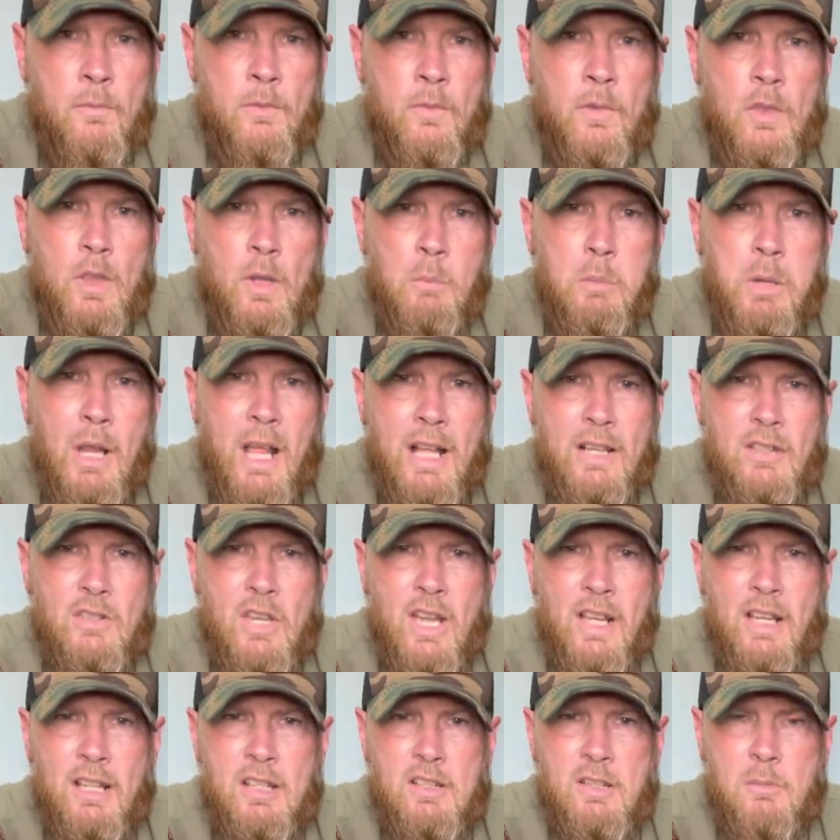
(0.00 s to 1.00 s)
the
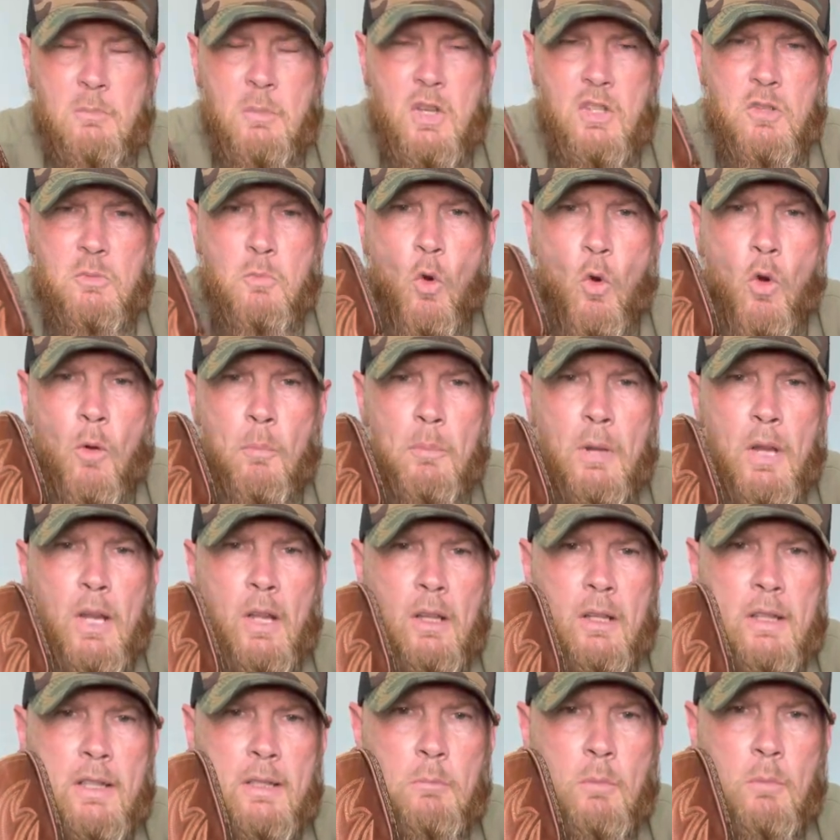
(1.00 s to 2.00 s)
Blackjack is a much more
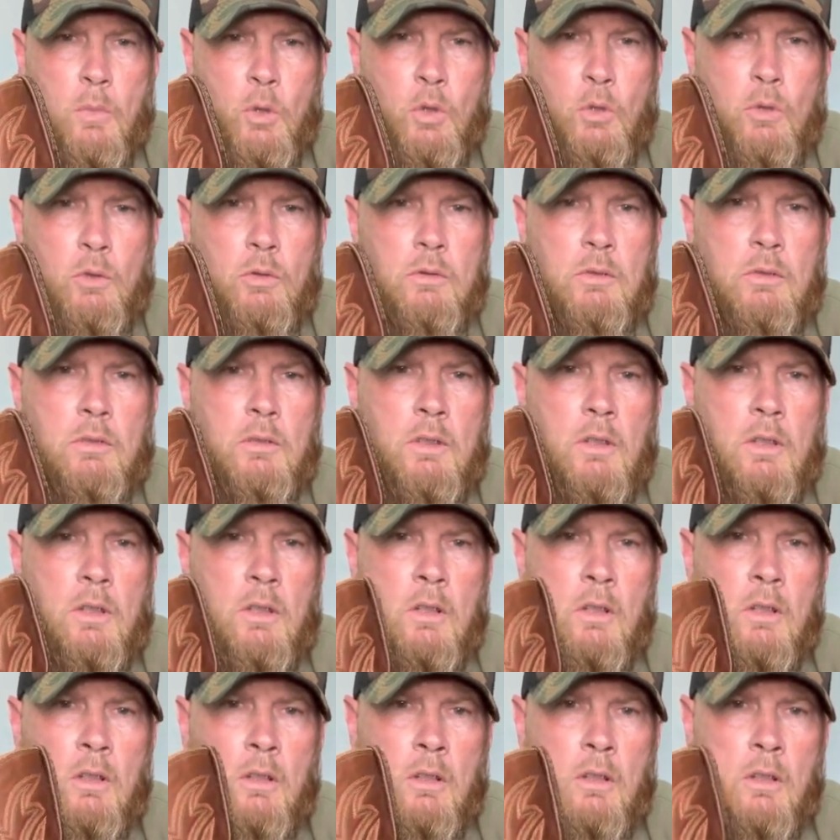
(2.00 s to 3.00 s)
appealing boot,
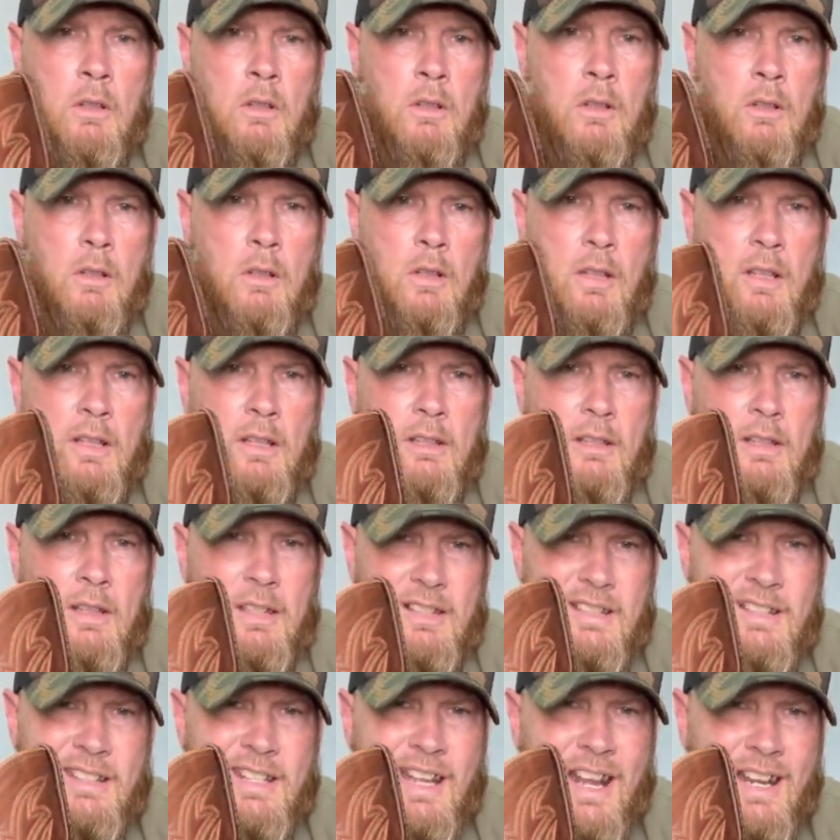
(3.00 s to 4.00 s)

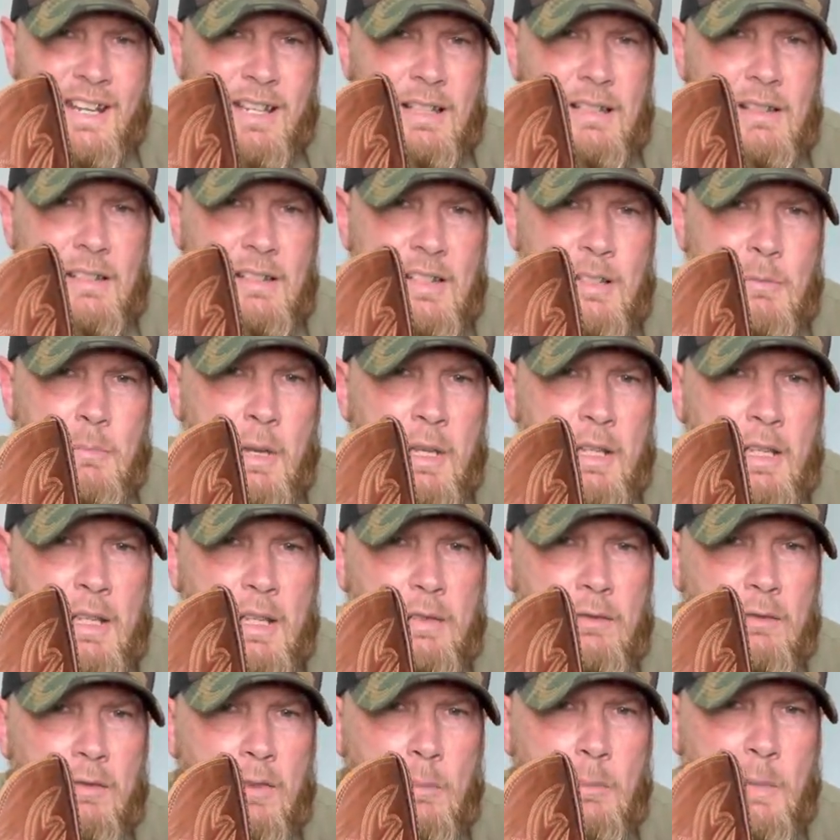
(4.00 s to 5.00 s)
aesthetically speaking,
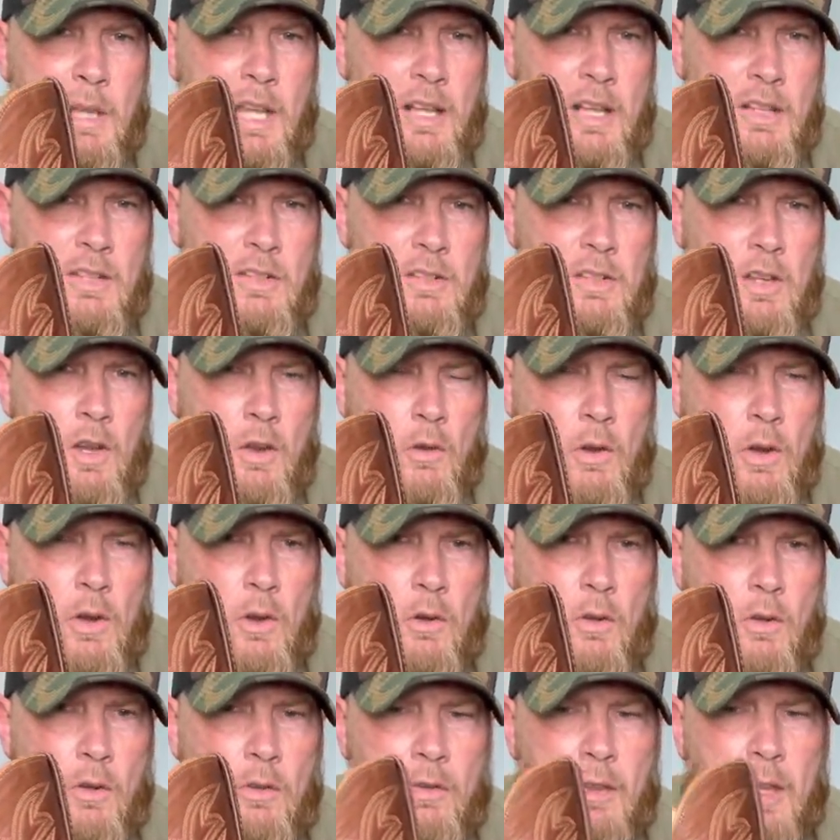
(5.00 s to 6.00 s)
from the exterior
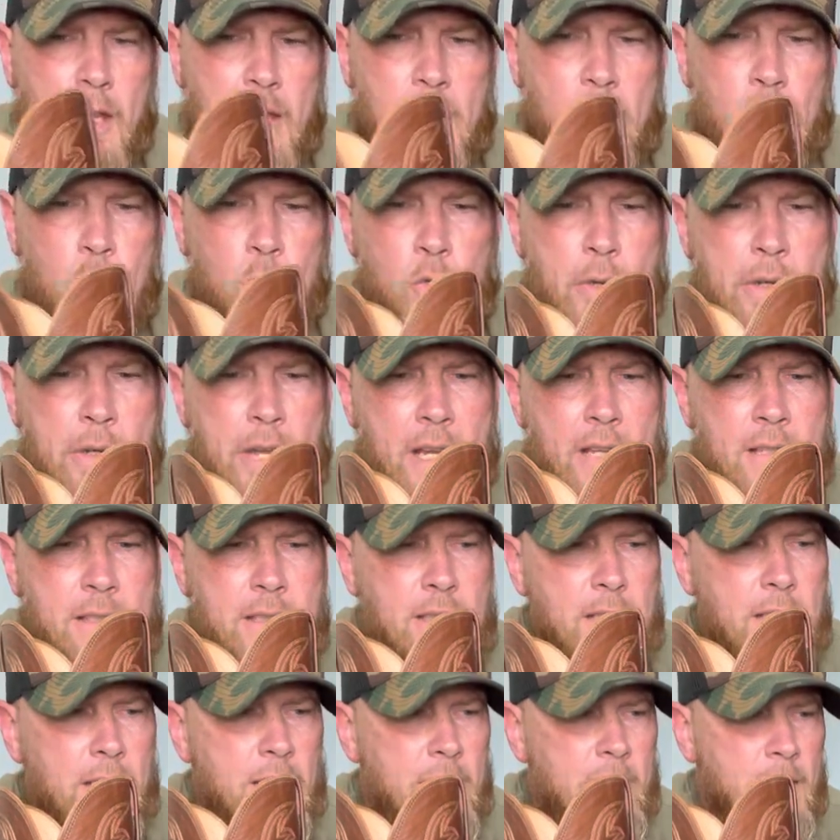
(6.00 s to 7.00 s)
than the Lucchese
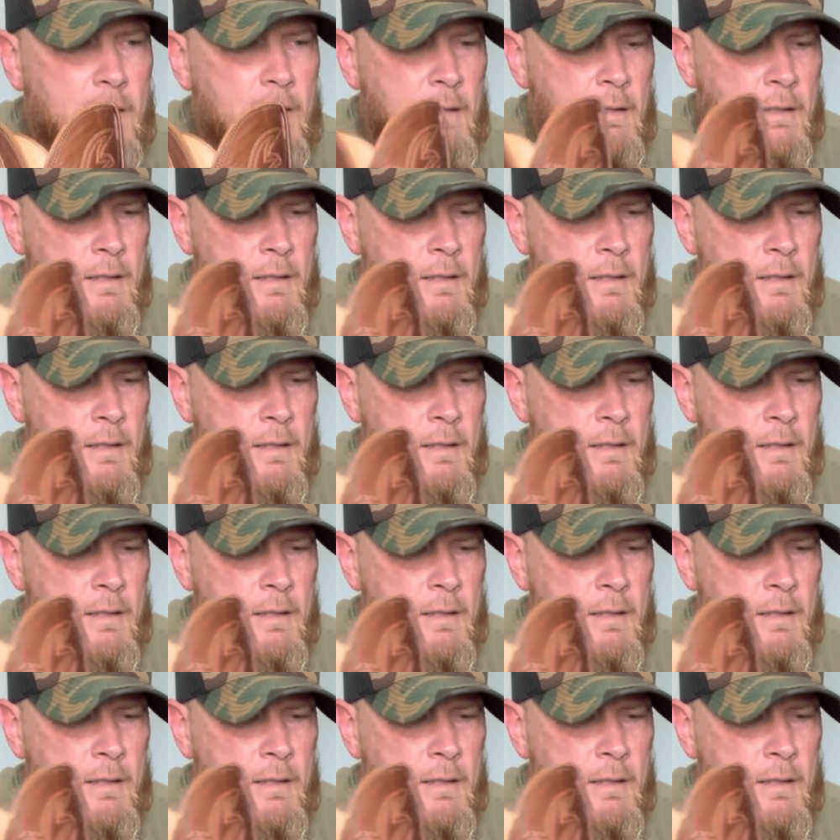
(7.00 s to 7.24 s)
is.